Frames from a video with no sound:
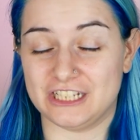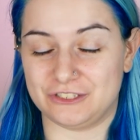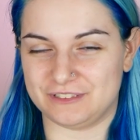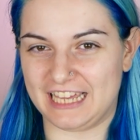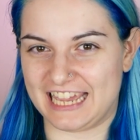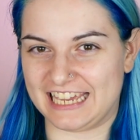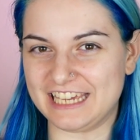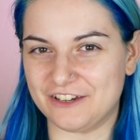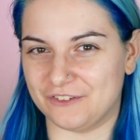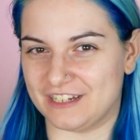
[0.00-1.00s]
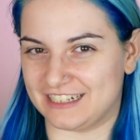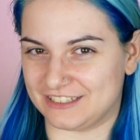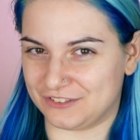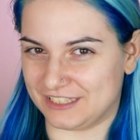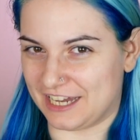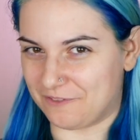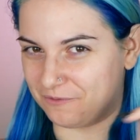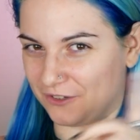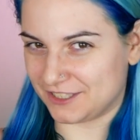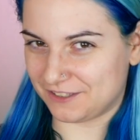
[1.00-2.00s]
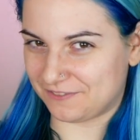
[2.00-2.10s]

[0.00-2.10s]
Today we are doing a body